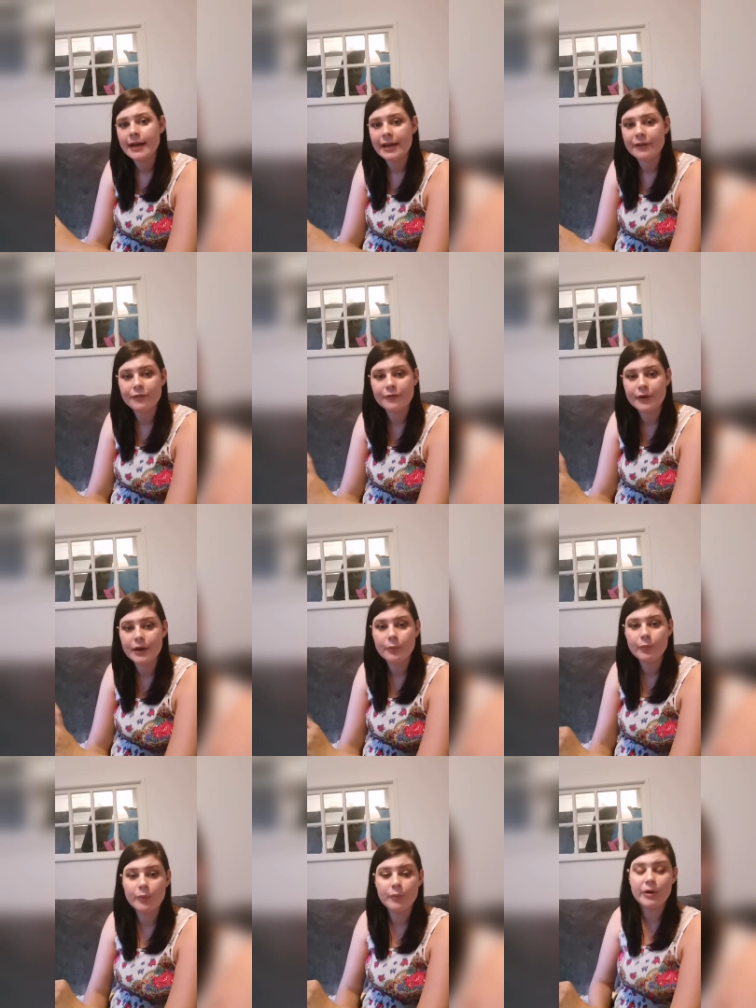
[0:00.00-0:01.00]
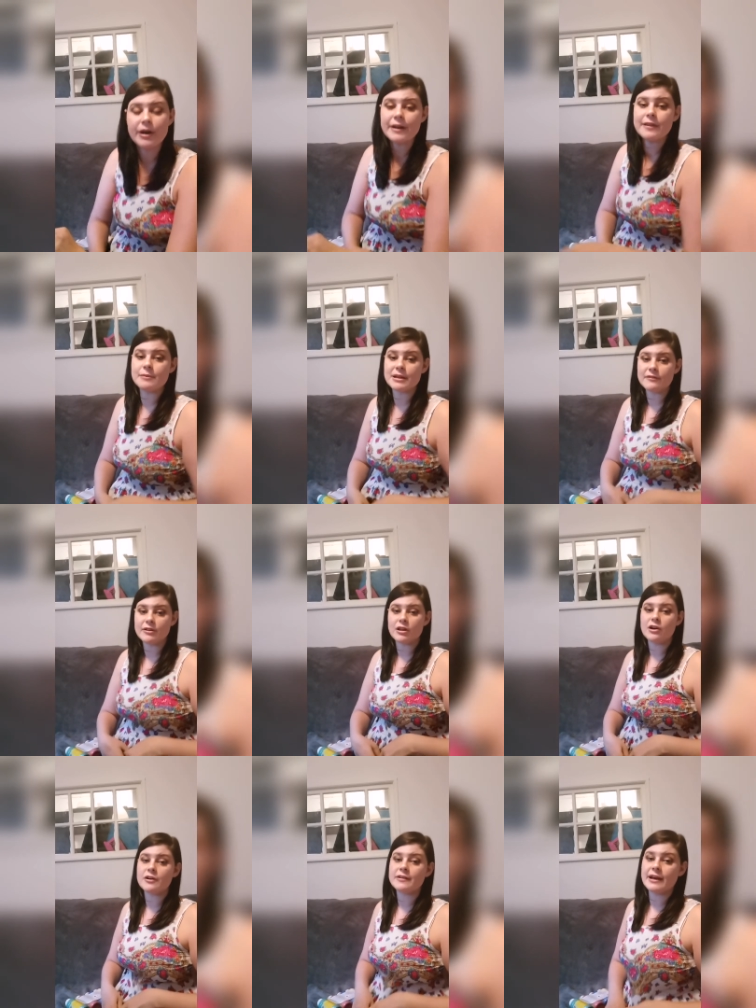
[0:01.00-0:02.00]
if we weren't in the middle of a
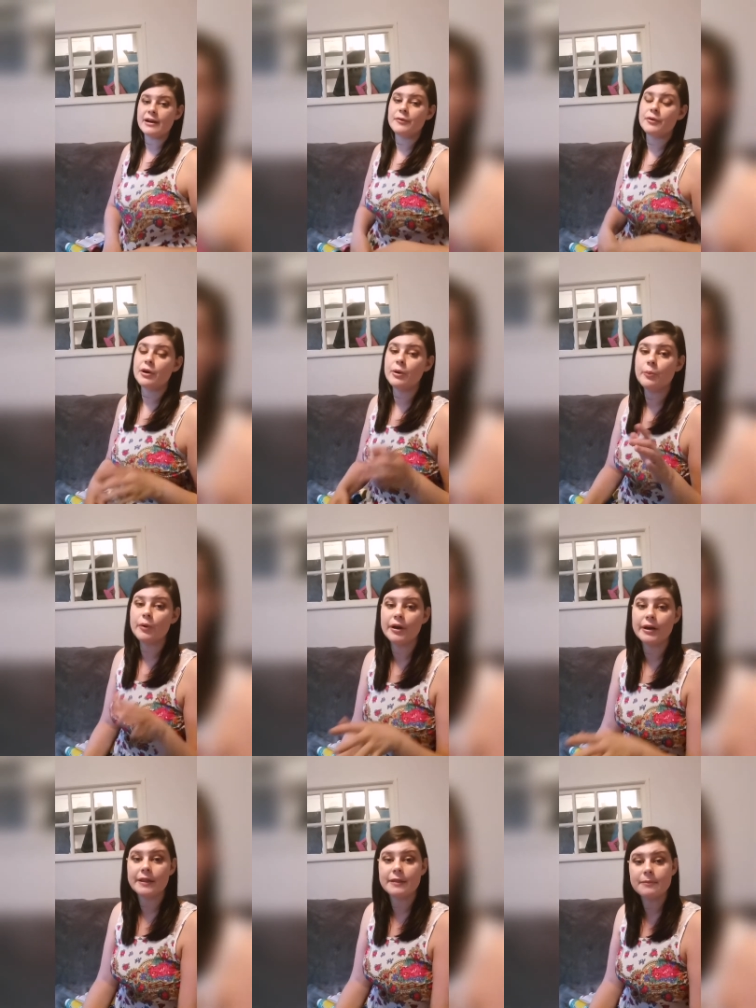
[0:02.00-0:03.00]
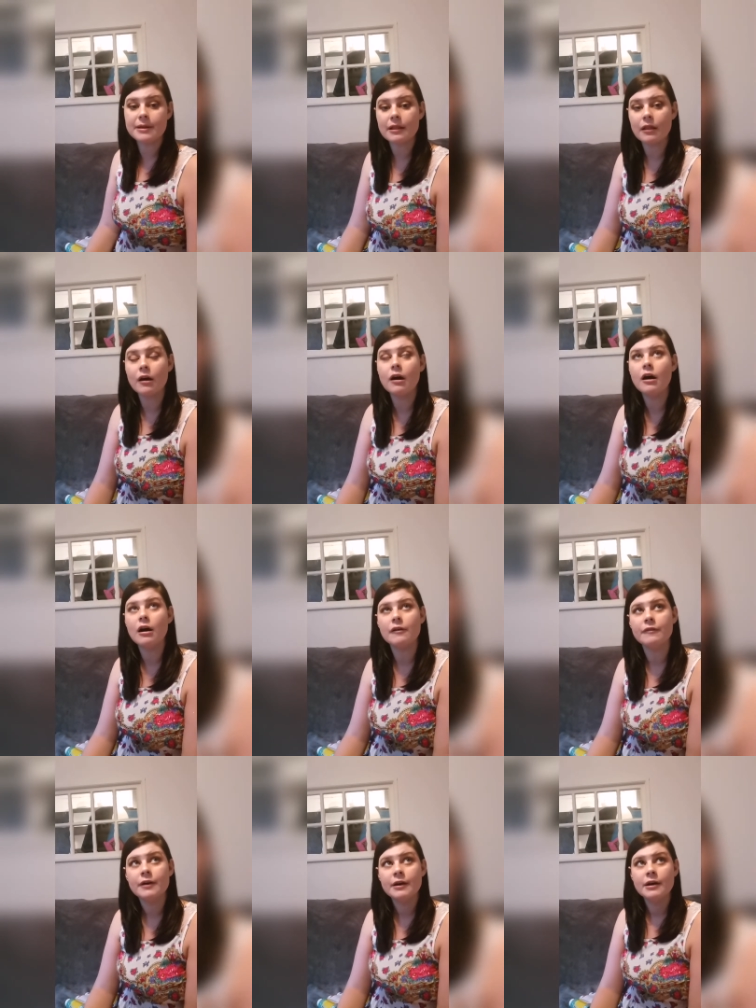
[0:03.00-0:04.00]
lockdown and weren't in the middle
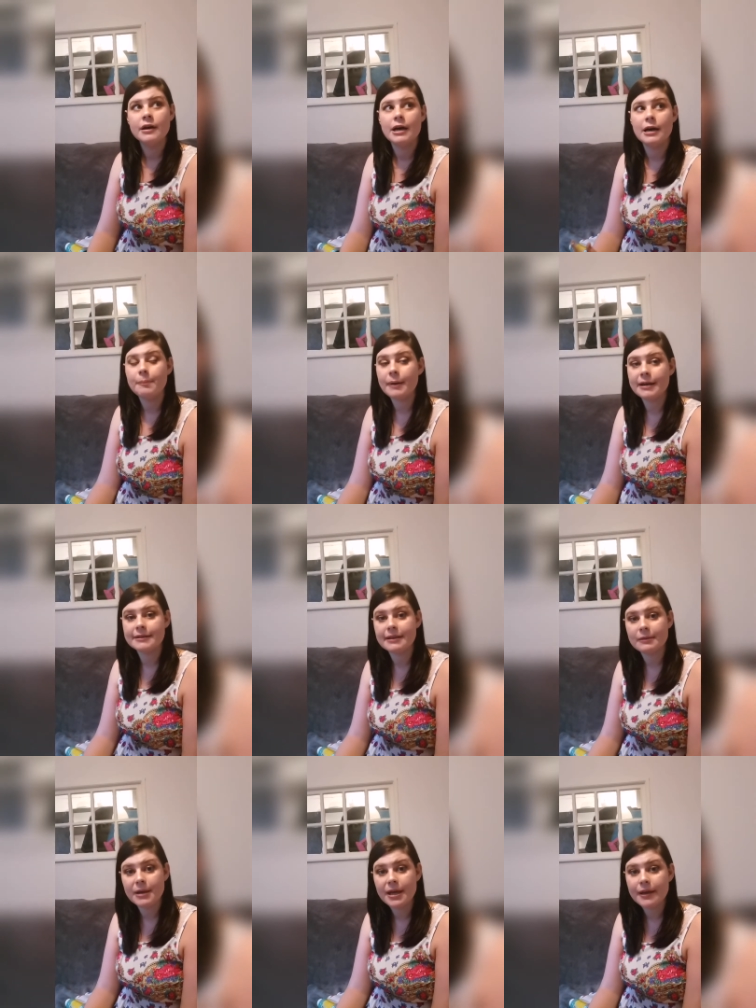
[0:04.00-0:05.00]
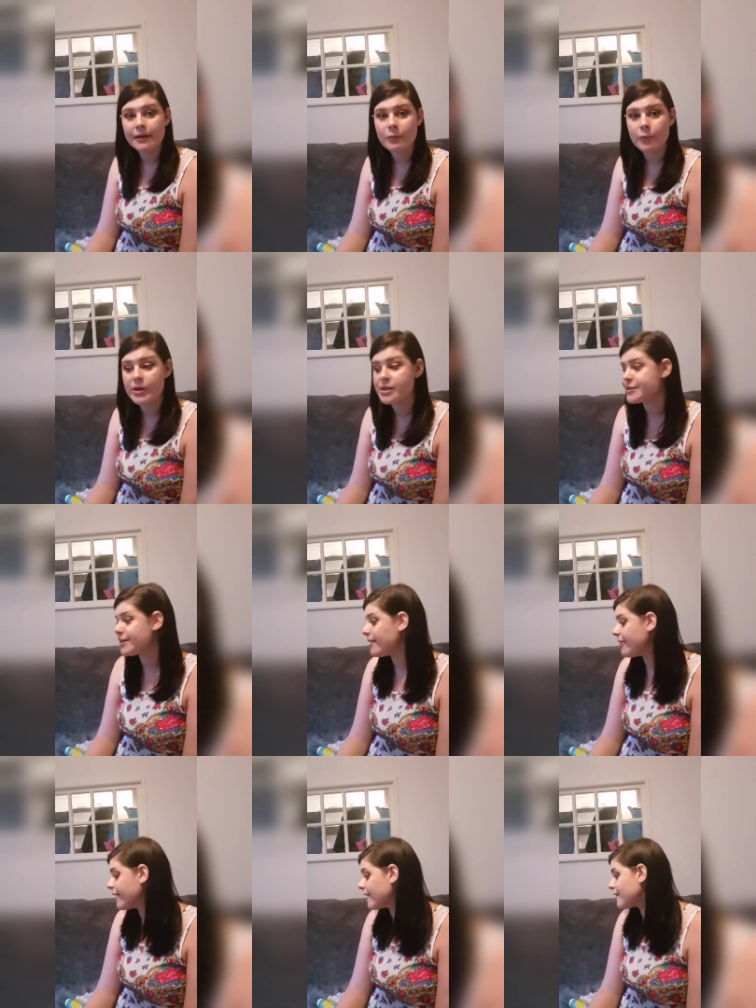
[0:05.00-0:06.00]
of a pandemic, which
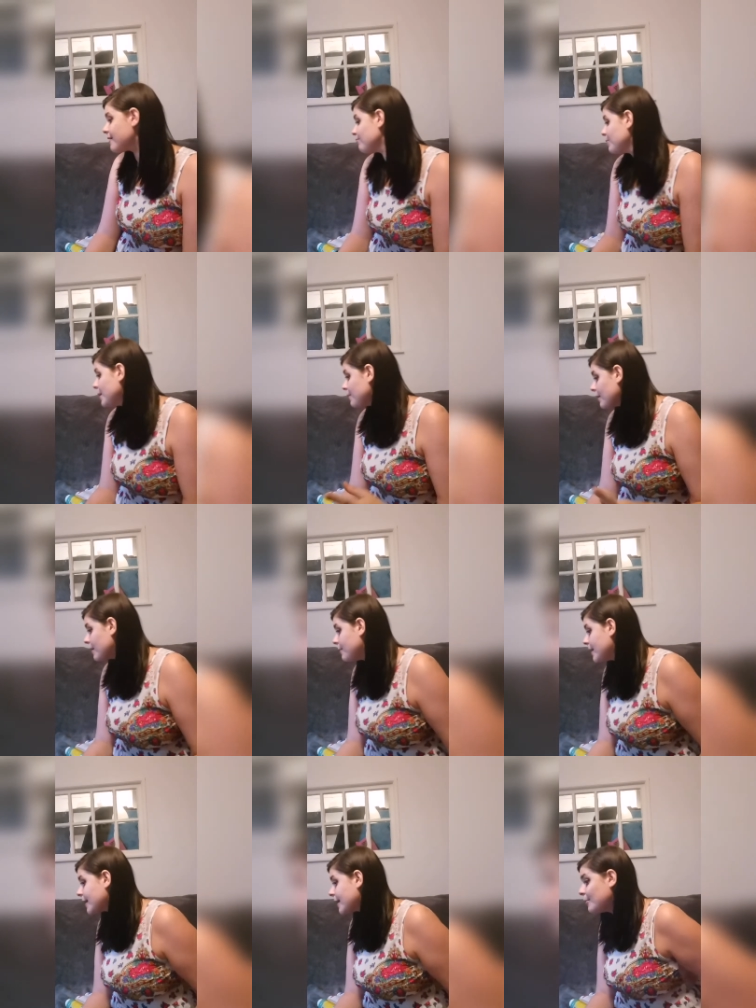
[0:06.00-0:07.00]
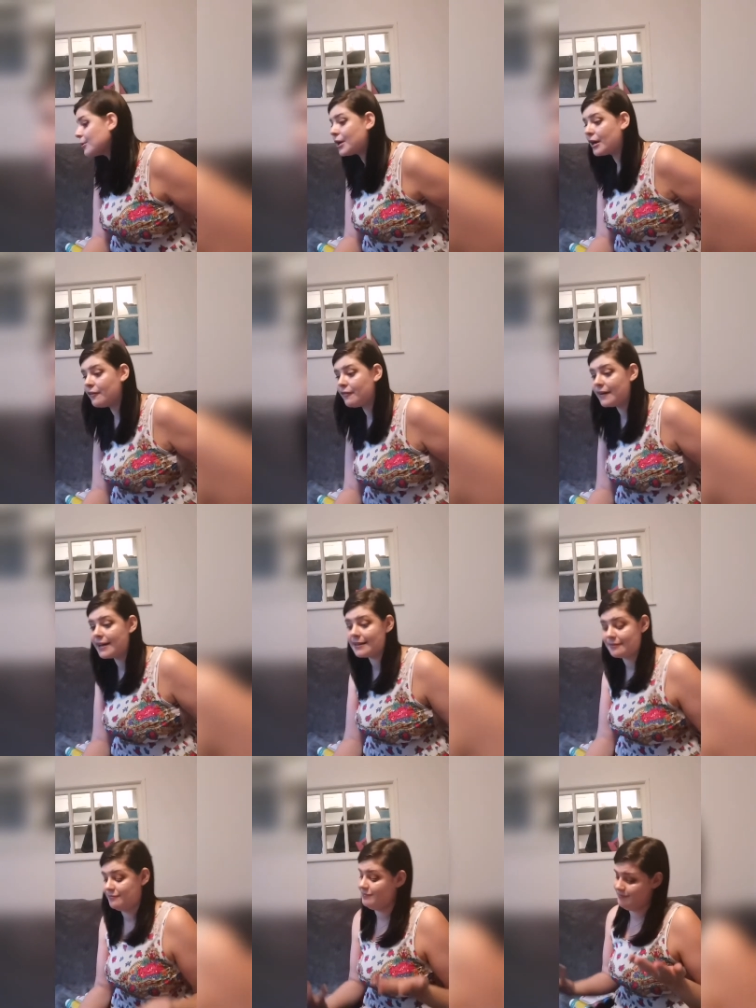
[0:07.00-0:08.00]
I think people are making money off it.